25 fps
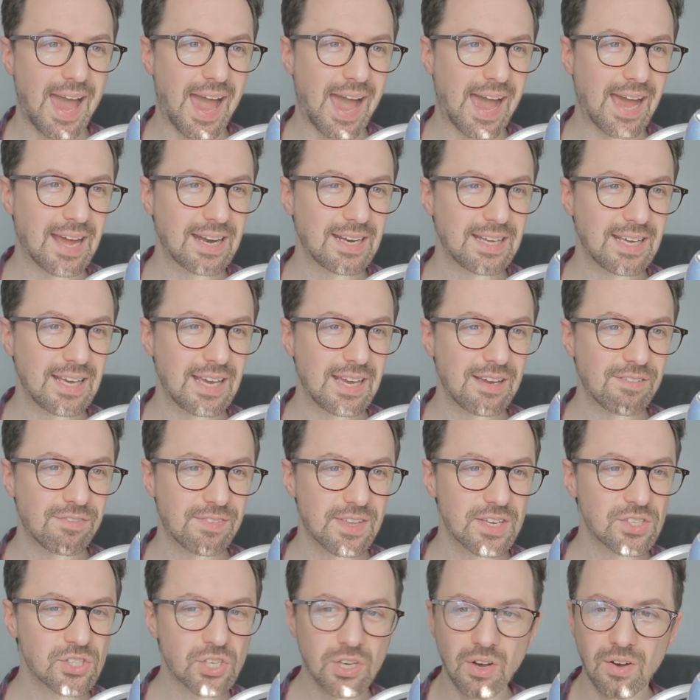And if
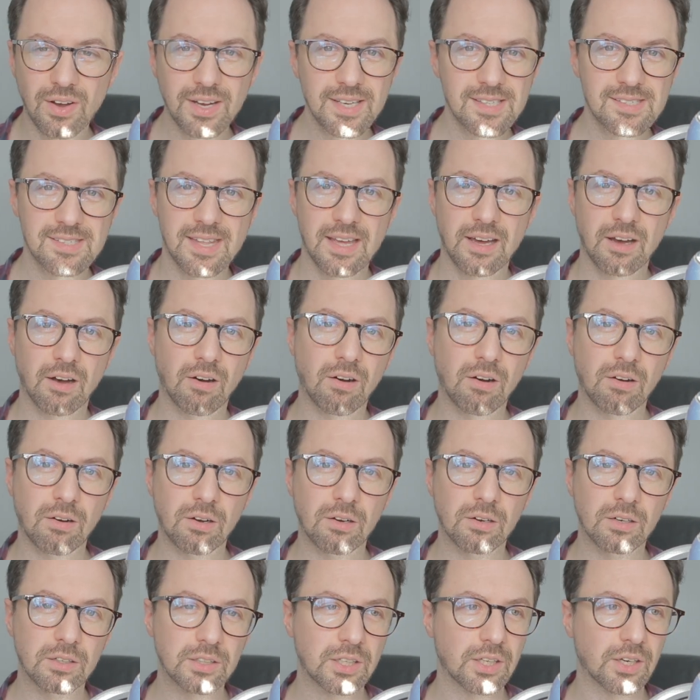there's guys that
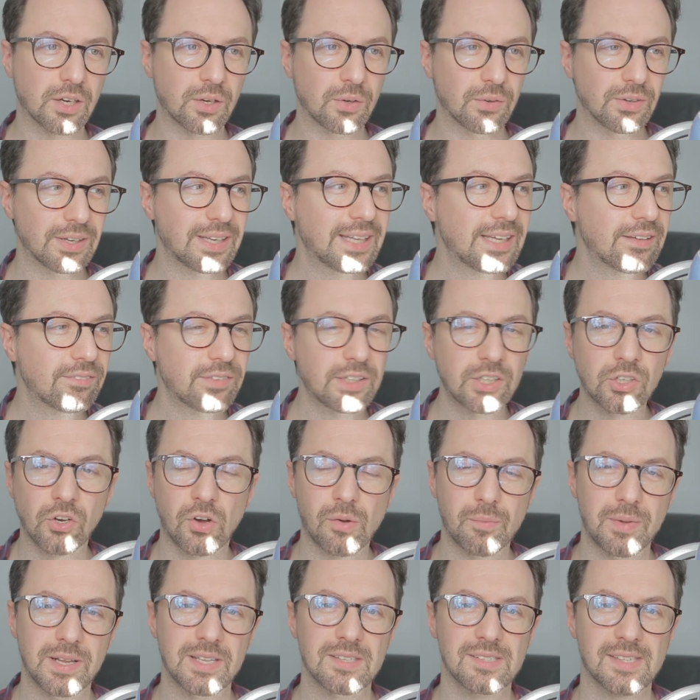are, you know, leaving
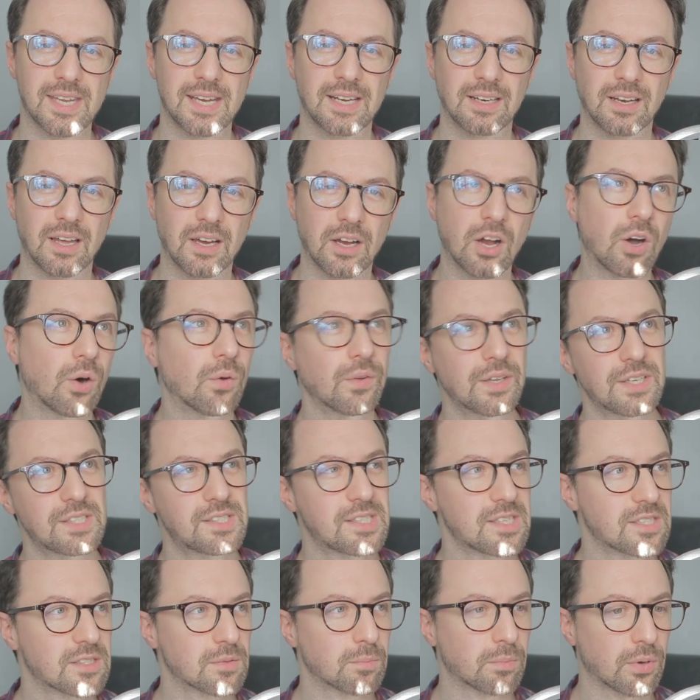comments saying like, oh,
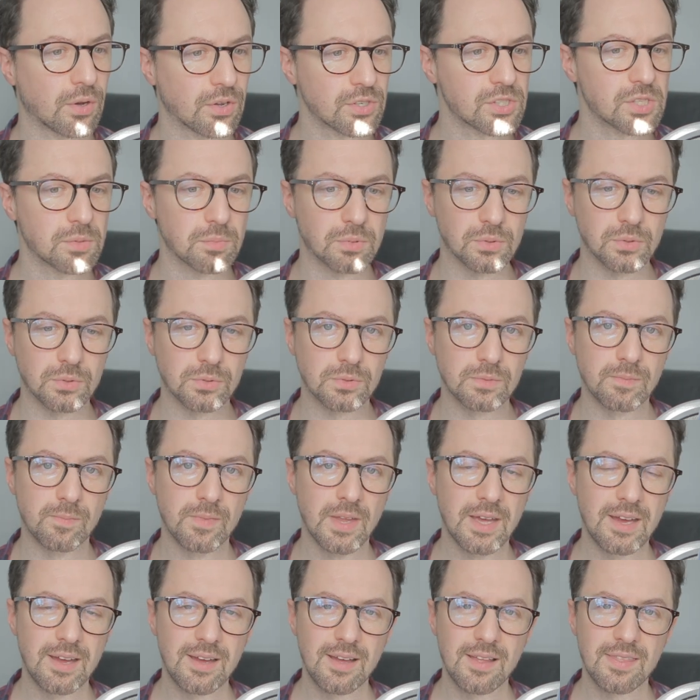this isn't possible,
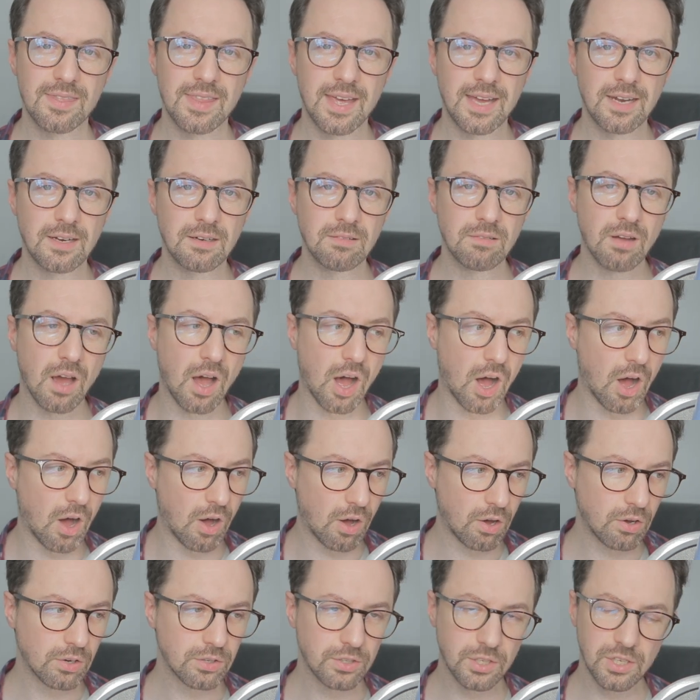then
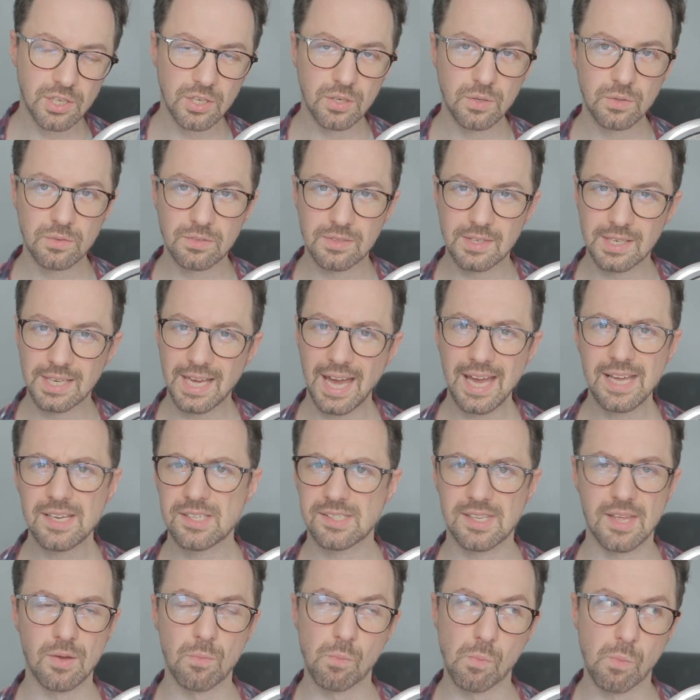argue the
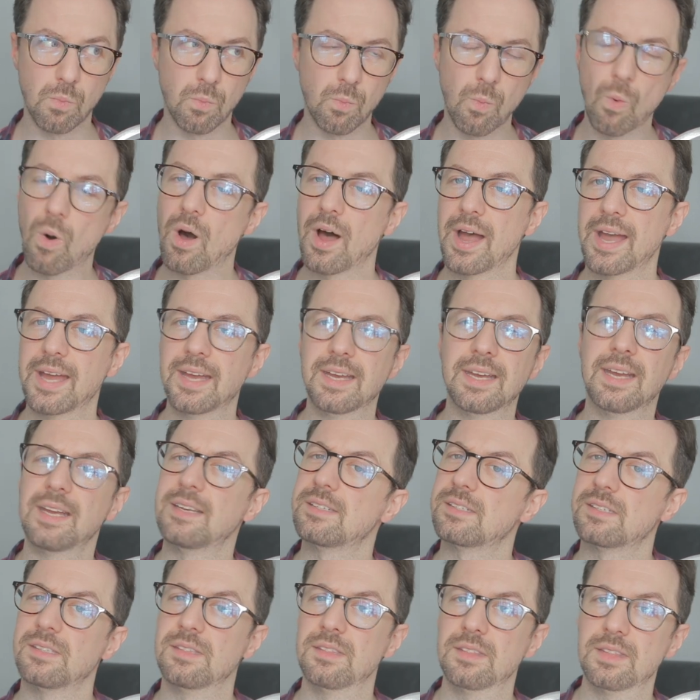case then. Why
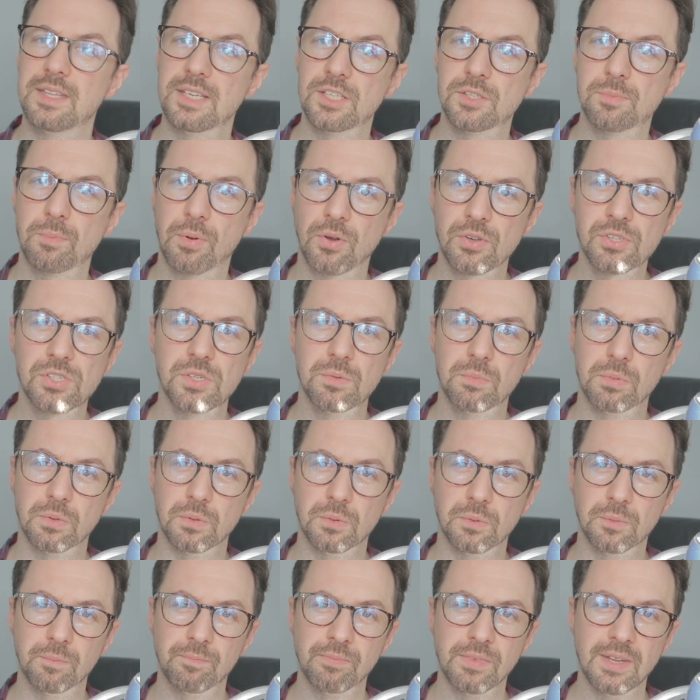isn't this
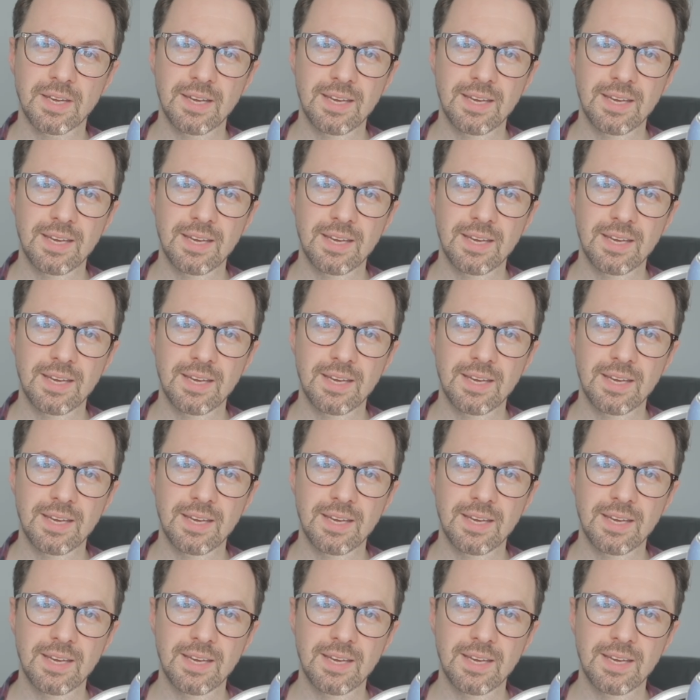possible?